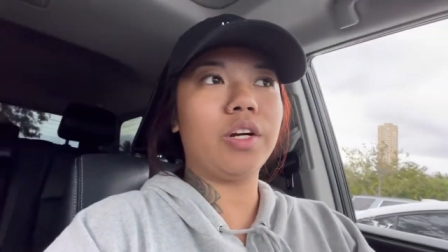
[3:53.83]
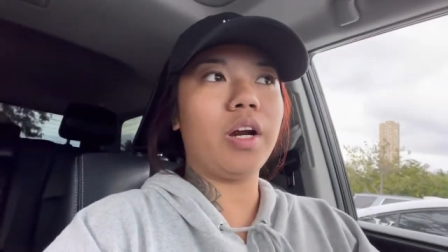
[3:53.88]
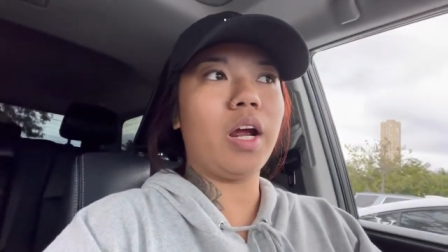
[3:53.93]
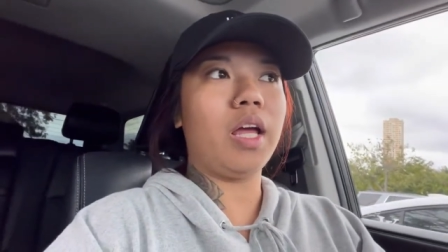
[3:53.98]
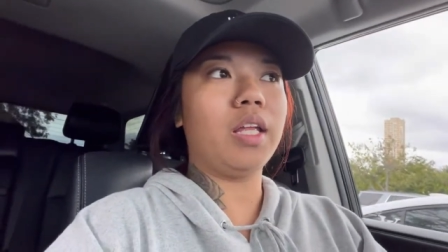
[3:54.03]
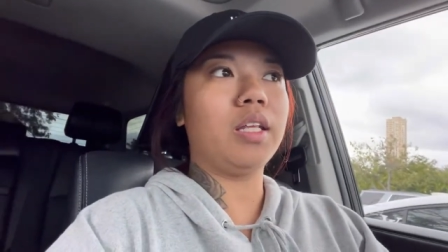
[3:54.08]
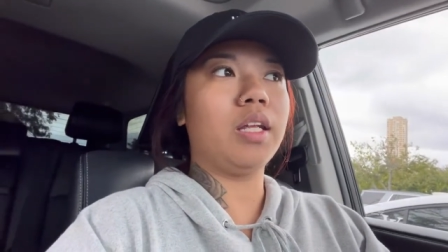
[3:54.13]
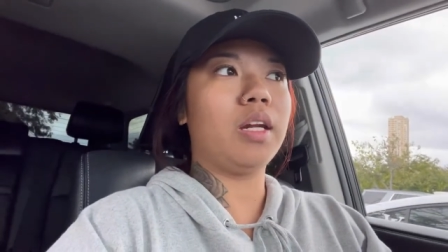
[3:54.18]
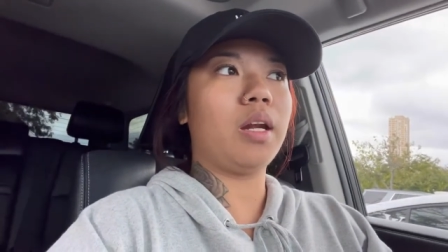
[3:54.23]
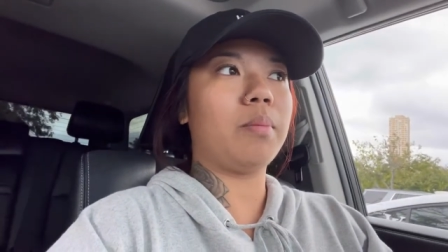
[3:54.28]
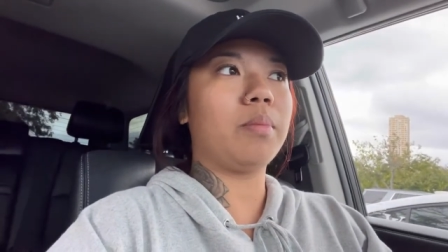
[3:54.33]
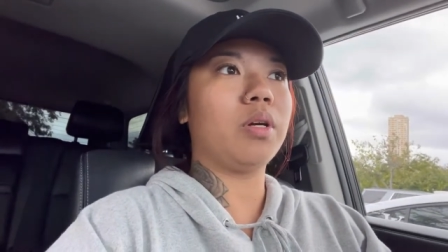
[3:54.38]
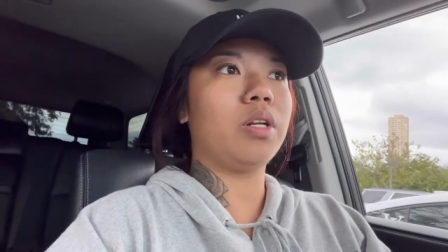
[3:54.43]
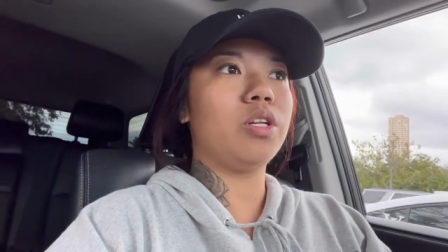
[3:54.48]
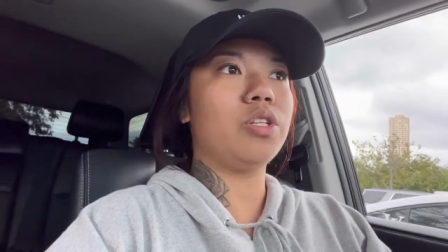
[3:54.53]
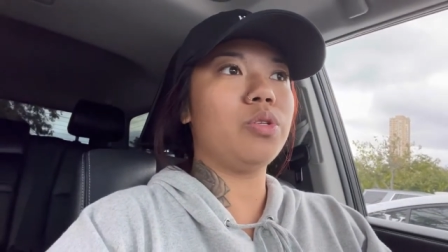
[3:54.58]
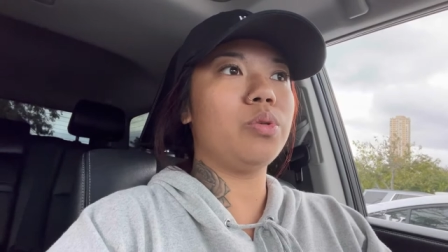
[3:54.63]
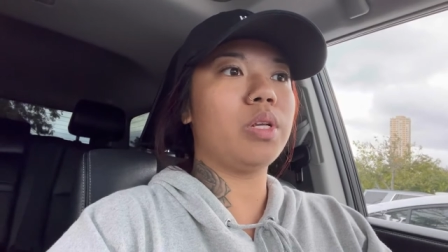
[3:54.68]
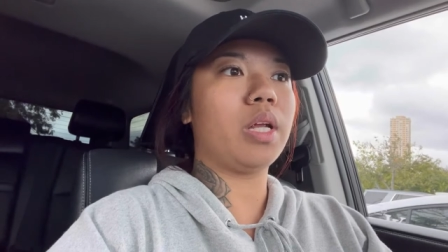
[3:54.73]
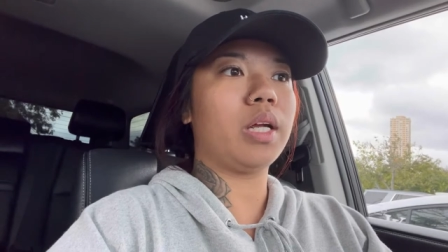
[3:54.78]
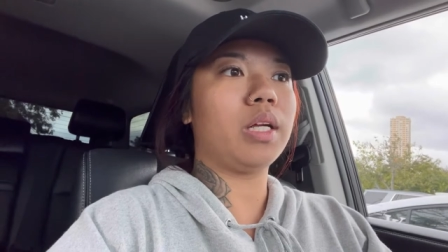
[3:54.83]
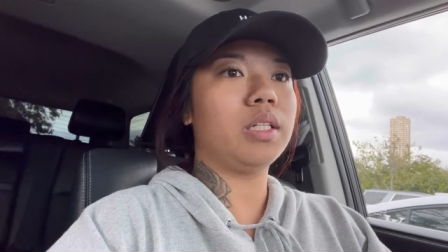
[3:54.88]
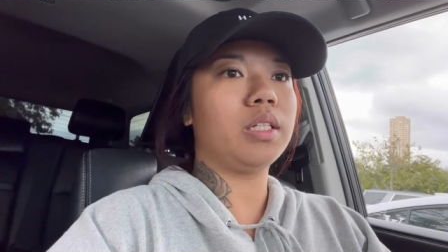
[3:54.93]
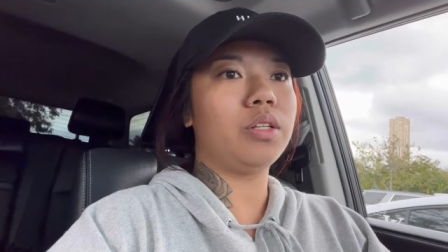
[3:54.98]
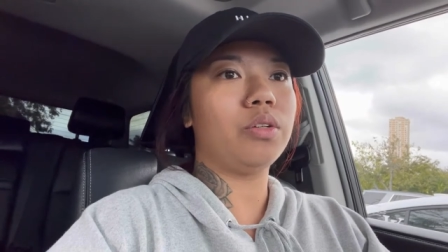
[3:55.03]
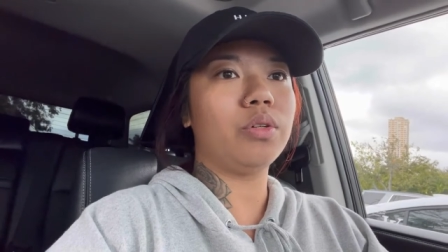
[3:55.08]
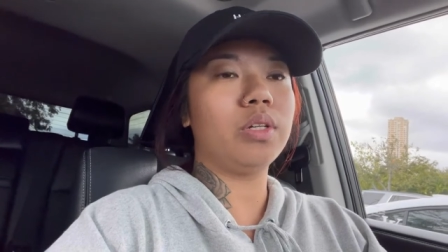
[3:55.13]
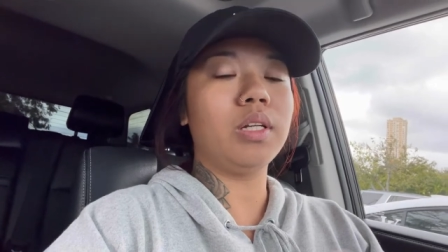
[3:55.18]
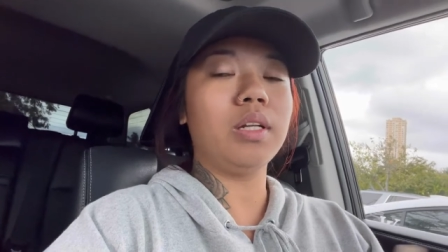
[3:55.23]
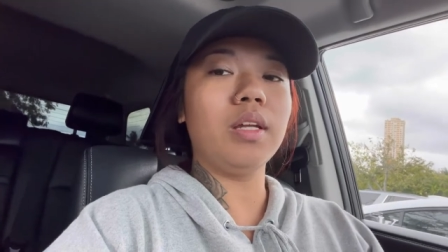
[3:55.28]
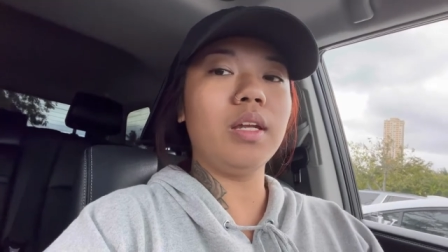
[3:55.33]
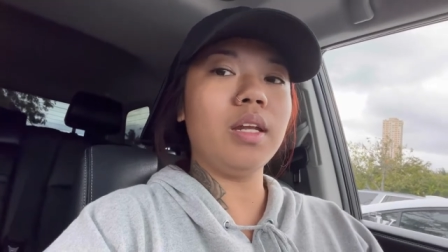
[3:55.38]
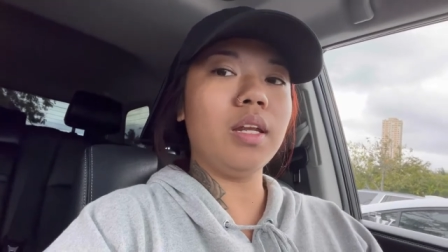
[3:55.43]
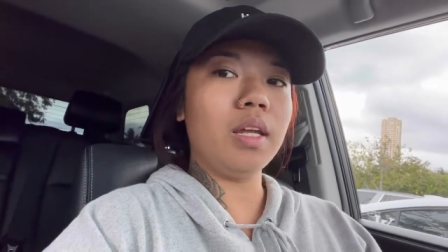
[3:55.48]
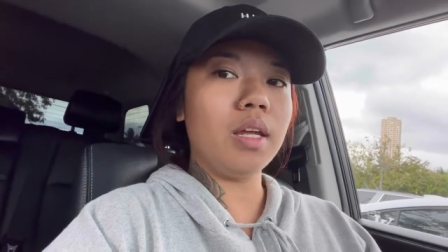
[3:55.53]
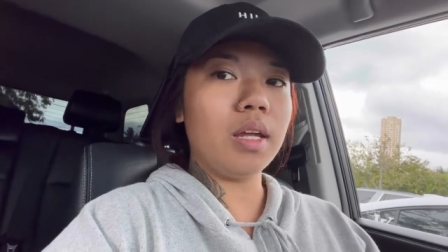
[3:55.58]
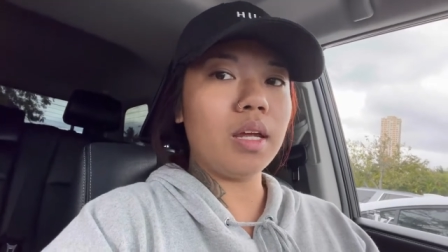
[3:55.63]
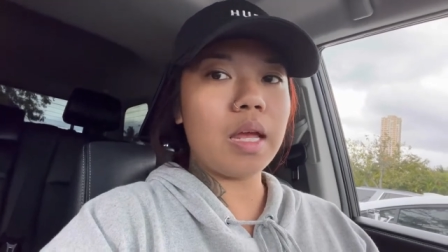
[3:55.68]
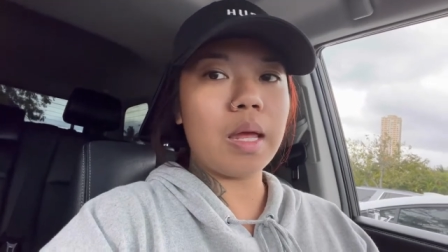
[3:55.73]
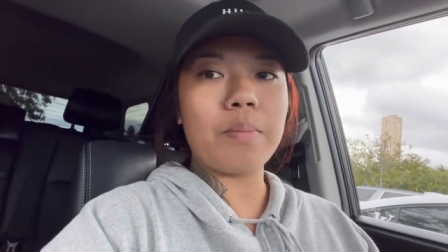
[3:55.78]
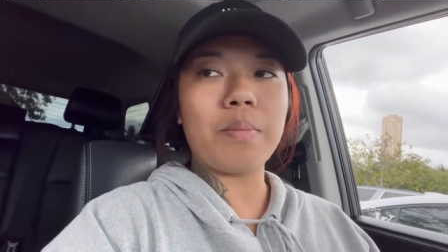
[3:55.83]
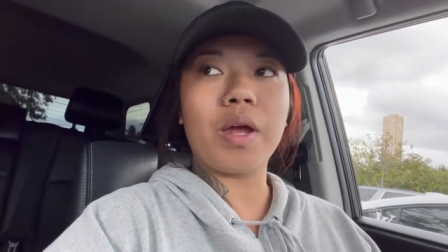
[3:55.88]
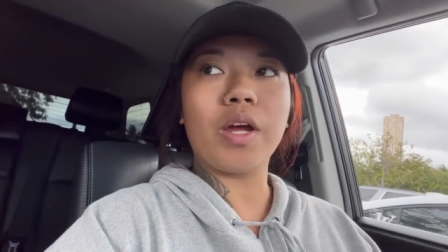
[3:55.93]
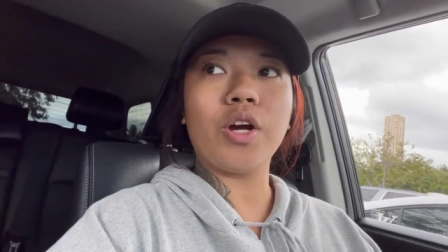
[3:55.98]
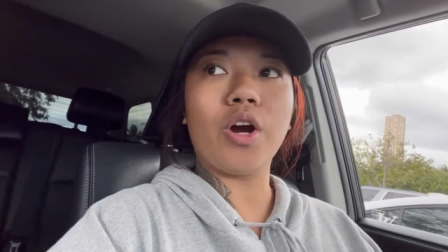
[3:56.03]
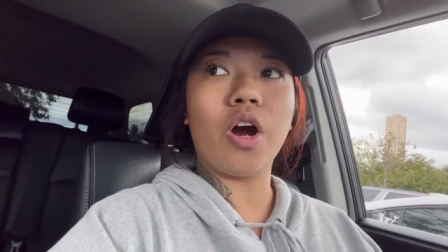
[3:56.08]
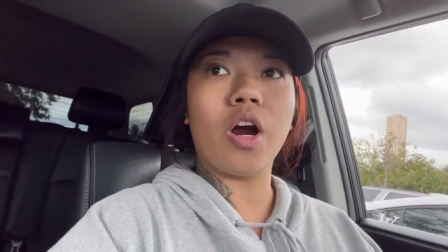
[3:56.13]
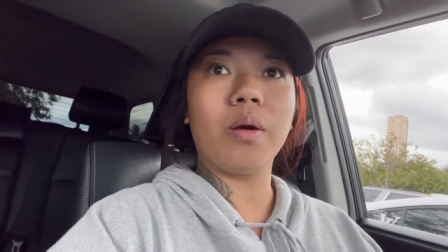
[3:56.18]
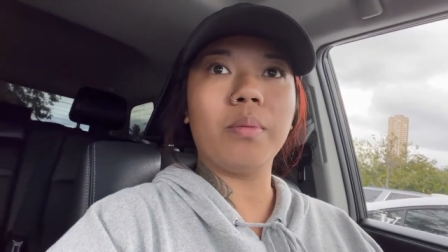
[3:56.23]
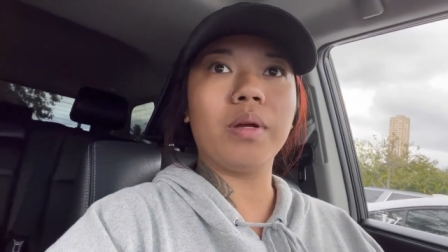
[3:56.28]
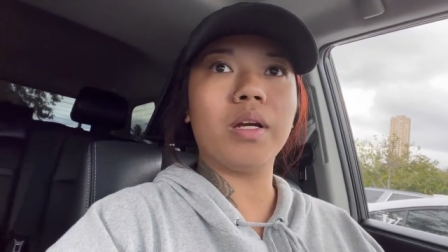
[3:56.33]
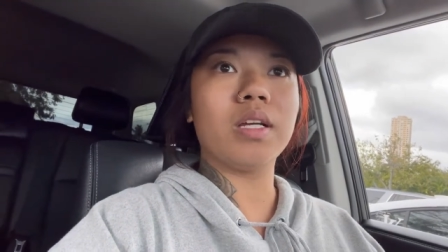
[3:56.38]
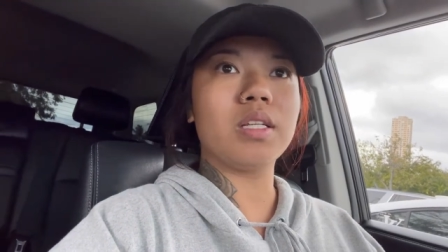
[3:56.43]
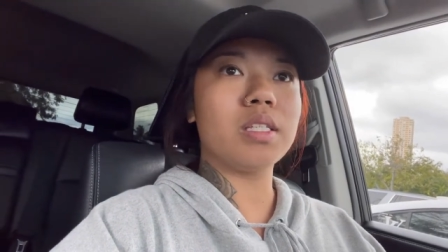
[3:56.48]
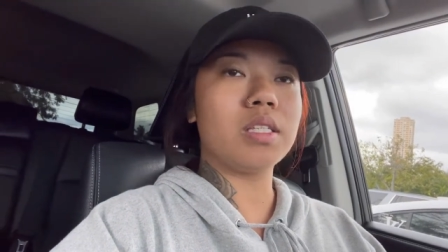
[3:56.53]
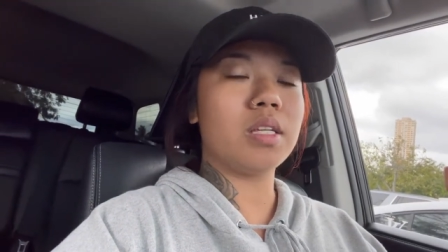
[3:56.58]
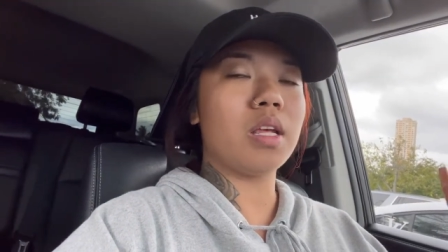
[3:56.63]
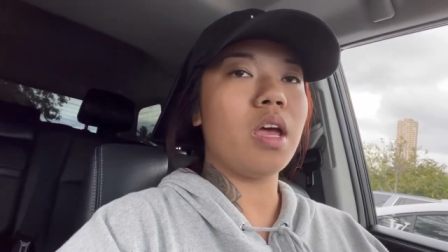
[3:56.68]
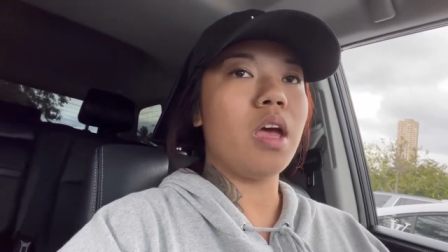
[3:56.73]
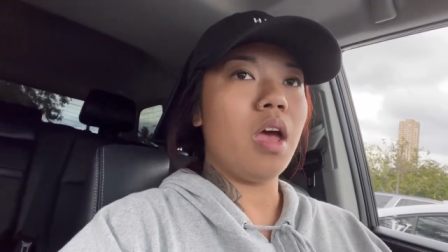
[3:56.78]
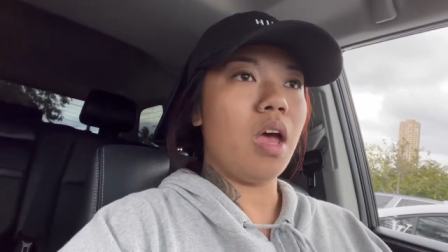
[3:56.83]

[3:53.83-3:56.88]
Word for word: and then I'm gonna do like a little cleaning in my car because